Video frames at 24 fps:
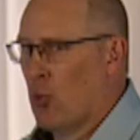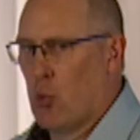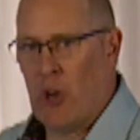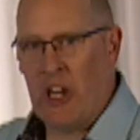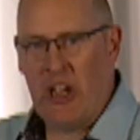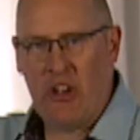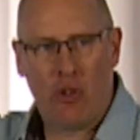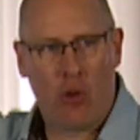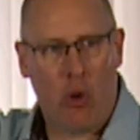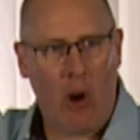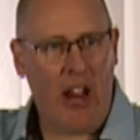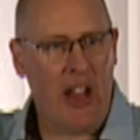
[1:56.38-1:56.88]

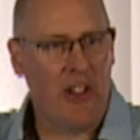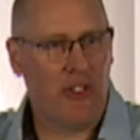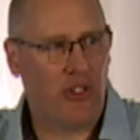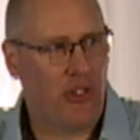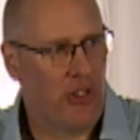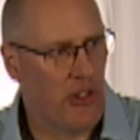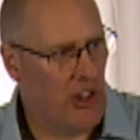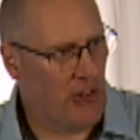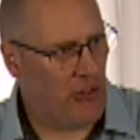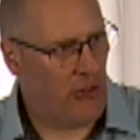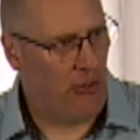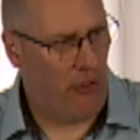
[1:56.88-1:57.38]
Retrace
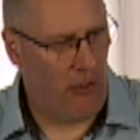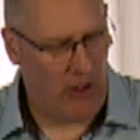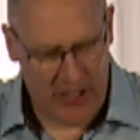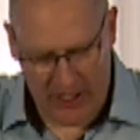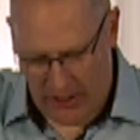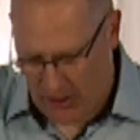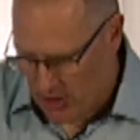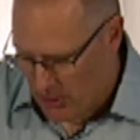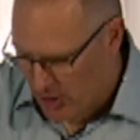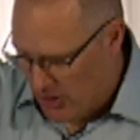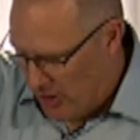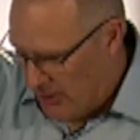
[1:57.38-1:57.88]
this
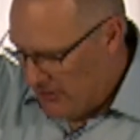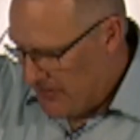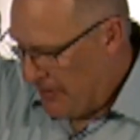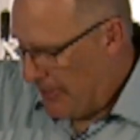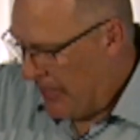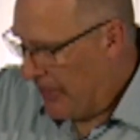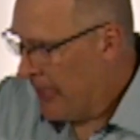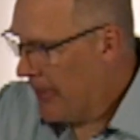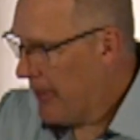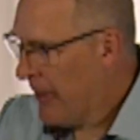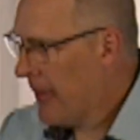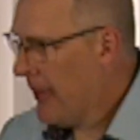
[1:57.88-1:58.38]
figure
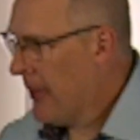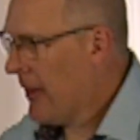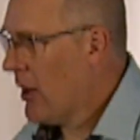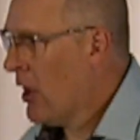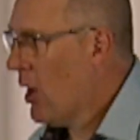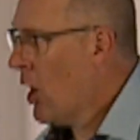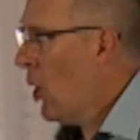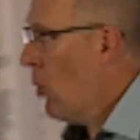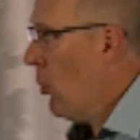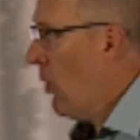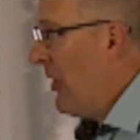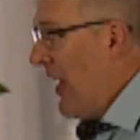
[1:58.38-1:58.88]

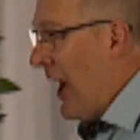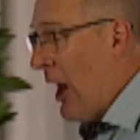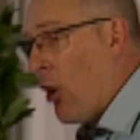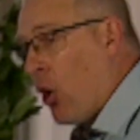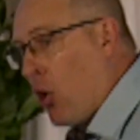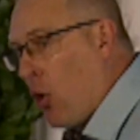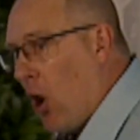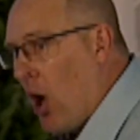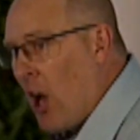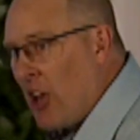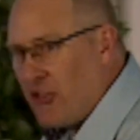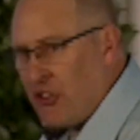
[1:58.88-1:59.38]
without
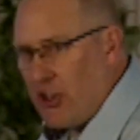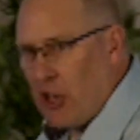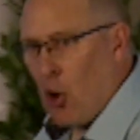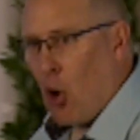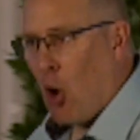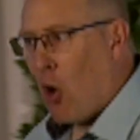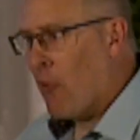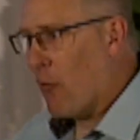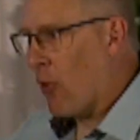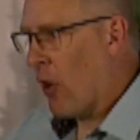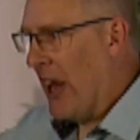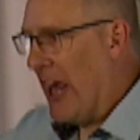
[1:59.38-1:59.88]
crossing
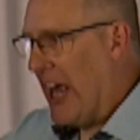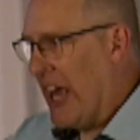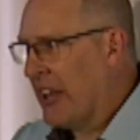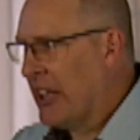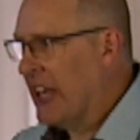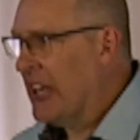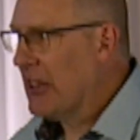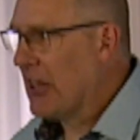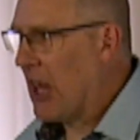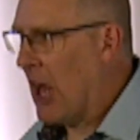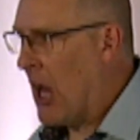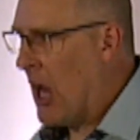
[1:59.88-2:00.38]
over any
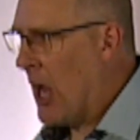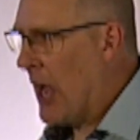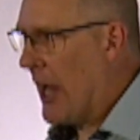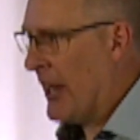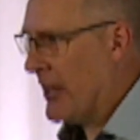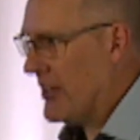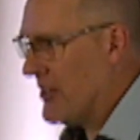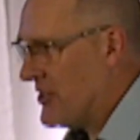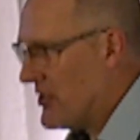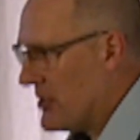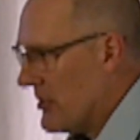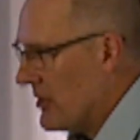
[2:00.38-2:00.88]

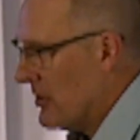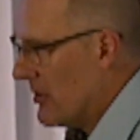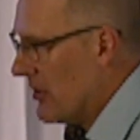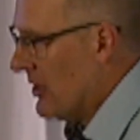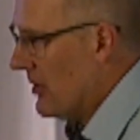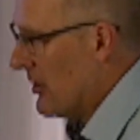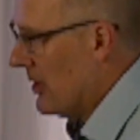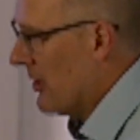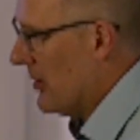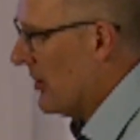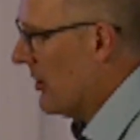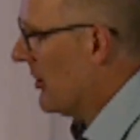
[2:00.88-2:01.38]
lines
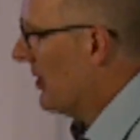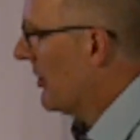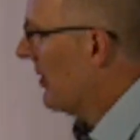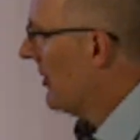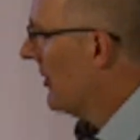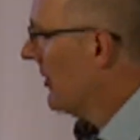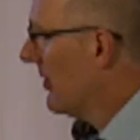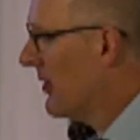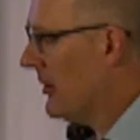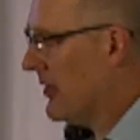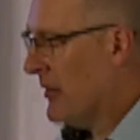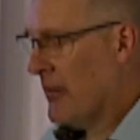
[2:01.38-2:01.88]

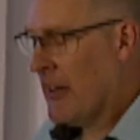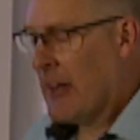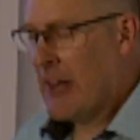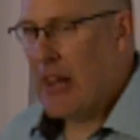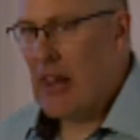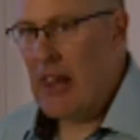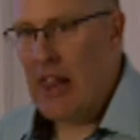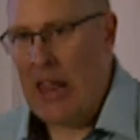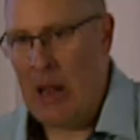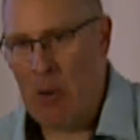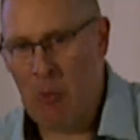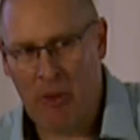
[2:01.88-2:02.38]

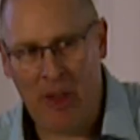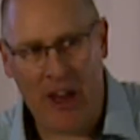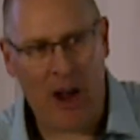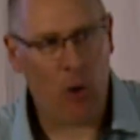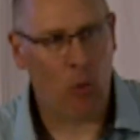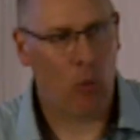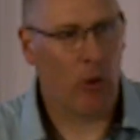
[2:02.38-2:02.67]
and without